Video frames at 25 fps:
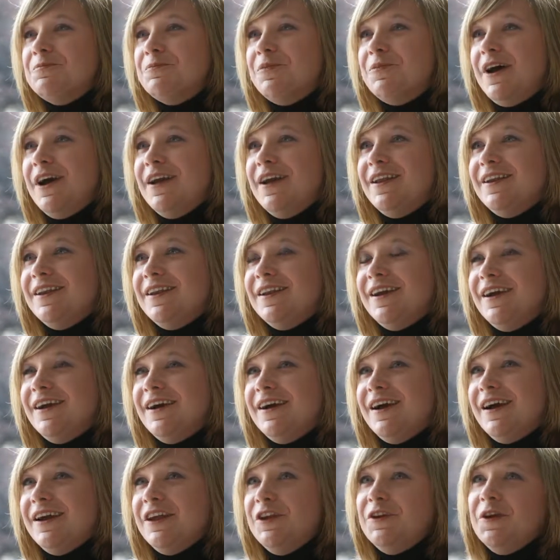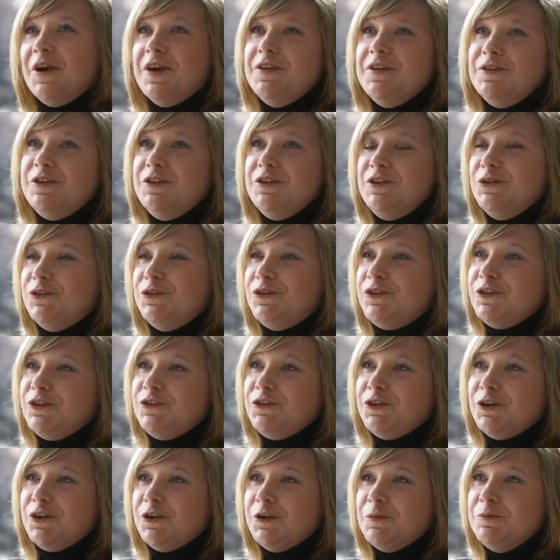But even use the
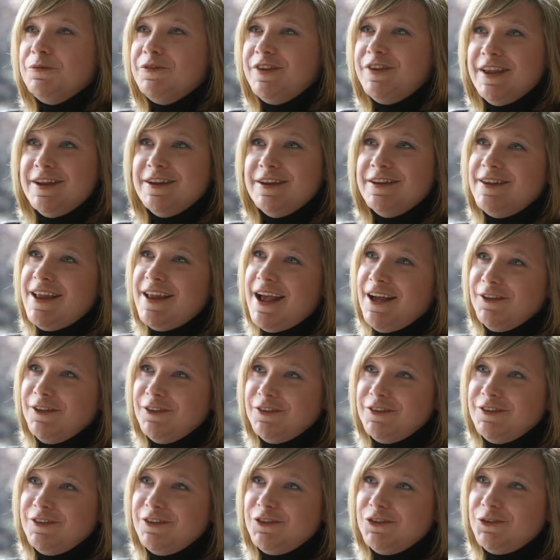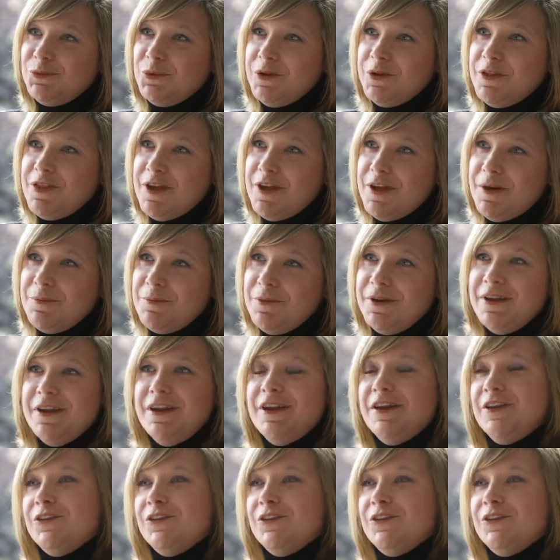term data analysis with them.